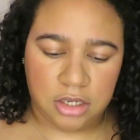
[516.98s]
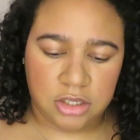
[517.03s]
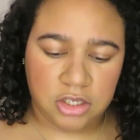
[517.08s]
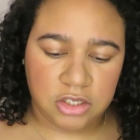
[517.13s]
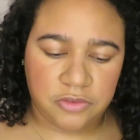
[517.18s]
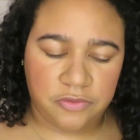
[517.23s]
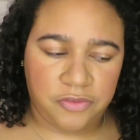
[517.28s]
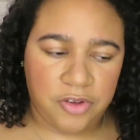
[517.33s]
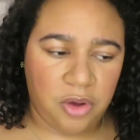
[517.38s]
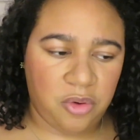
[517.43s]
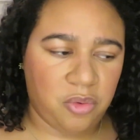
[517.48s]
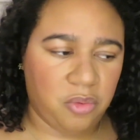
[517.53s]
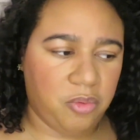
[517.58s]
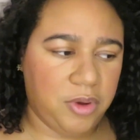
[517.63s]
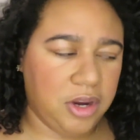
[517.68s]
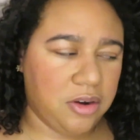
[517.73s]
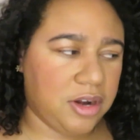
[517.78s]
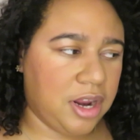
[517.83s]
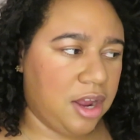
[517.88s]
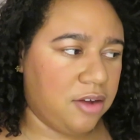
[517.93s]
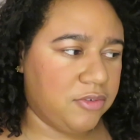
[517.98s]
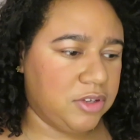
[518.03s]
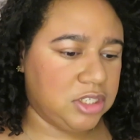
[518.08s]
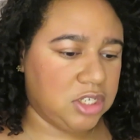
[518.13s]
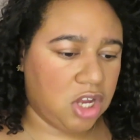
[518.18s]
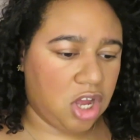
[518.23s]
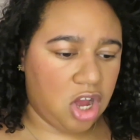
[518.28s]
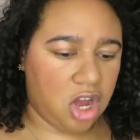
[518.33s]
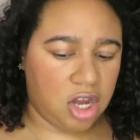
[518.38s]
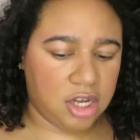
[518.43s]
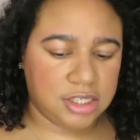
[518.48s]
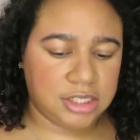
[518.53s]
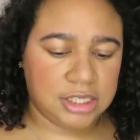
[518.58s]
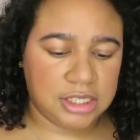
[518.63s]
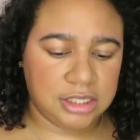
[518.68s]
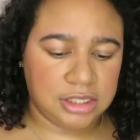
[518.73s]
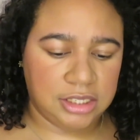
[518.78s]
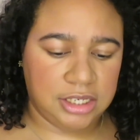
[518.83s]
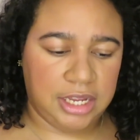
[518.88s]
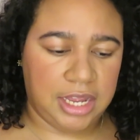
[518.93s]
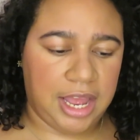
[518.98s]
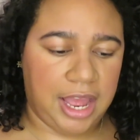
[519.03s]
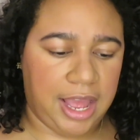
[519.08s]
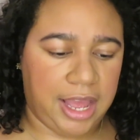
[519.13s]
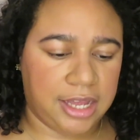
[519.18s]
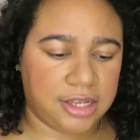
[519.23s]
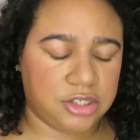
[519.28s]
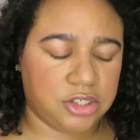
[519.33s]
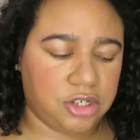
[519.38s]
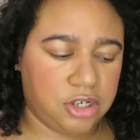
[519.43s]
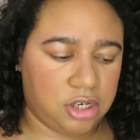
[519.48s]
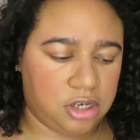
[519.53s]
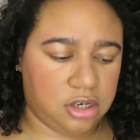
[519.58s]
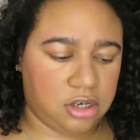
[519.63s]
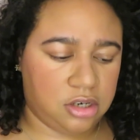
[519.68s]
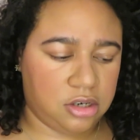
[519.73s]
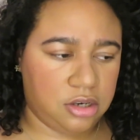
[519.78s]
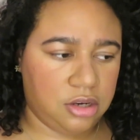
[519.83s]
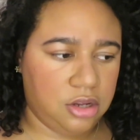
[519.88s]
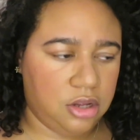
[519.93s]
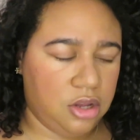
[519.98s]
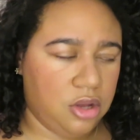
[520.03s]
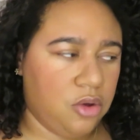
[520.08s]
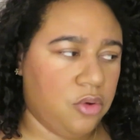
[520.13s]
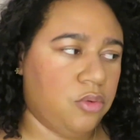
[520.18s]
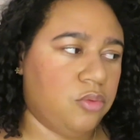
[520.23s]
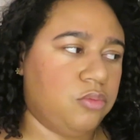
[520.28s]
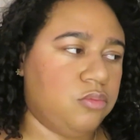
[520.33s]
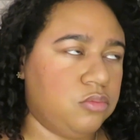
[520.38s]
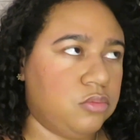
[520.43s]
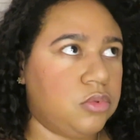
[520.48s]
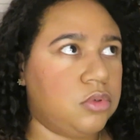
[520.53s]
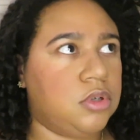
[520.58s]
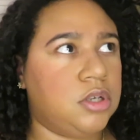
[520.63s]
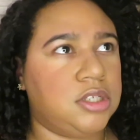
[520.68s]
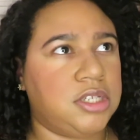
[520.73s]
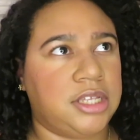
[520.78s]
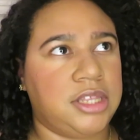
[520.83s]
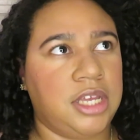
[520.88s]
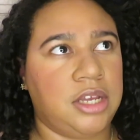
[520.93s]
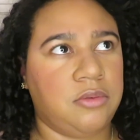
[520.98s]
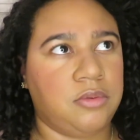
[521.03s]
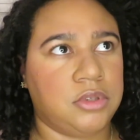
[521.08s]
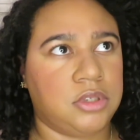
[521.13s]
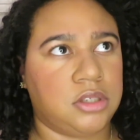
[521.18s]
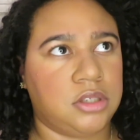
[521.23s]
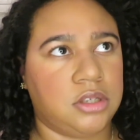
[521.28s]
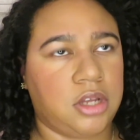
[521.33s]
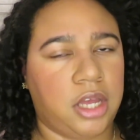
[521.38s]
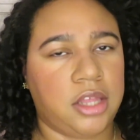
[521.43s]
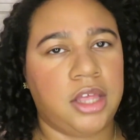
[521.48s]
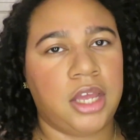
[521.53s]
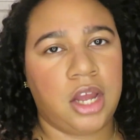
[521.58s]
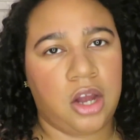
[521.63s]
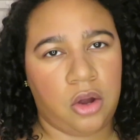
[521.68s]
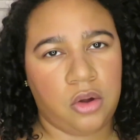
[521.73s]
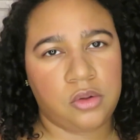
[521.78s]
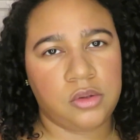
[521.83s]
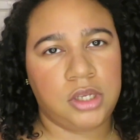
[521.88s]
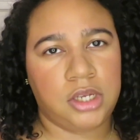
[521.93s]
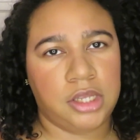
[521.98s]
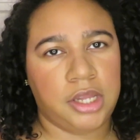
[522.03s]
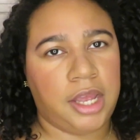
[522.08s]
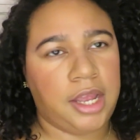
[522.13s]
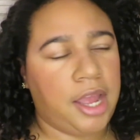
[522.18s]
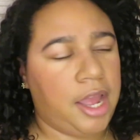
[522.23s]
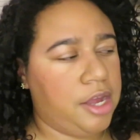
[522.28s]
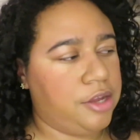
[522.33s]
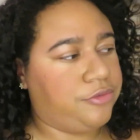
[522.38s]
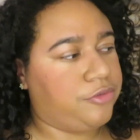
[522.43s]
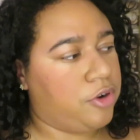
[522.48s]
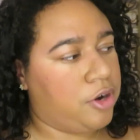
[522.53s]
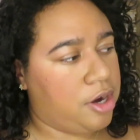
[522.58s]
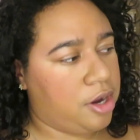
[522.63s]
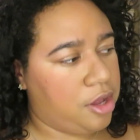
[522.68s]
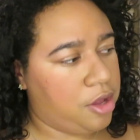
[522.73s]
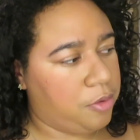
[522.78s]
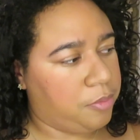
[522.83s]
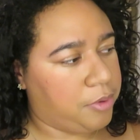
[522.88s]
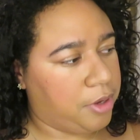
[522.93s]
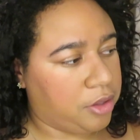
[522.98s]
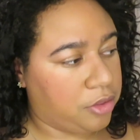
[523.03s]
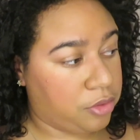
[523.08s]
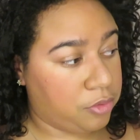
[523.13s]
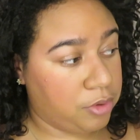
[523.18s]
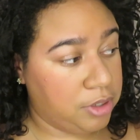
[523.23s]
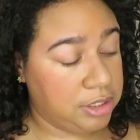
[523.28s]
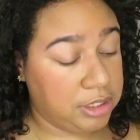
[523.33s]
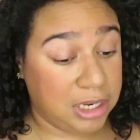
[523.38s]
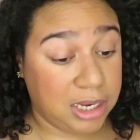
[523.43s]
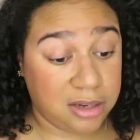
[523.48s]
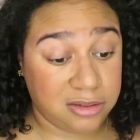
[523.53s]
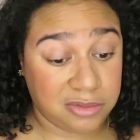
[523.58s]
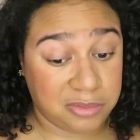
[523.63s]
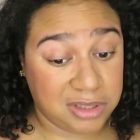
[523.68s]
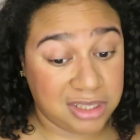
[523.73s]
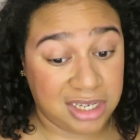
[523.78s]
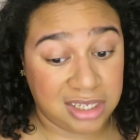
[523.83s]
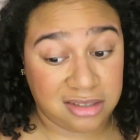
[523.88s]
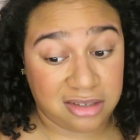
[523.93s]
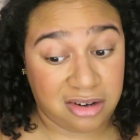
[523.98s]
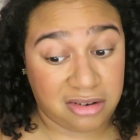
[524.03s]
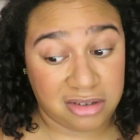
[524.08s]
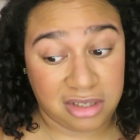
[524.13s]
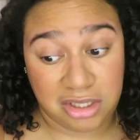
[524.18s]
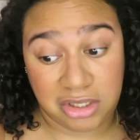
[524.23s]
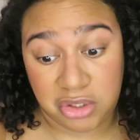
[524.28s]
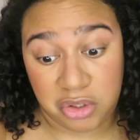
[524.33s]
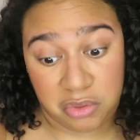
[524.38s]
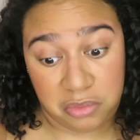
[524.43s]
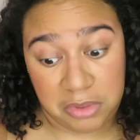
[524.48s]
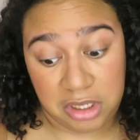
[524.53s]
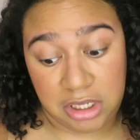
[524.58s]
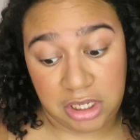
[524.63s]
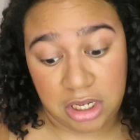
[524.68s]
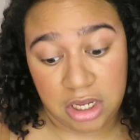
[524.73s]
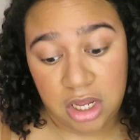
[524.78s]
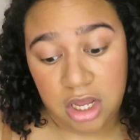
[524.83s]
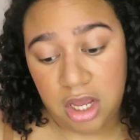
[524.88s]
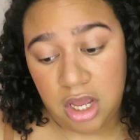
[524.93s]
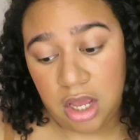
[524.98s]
it just felt weird having to constantly ask her, because I think I only like asked for her help like 3 times, but that's already too many.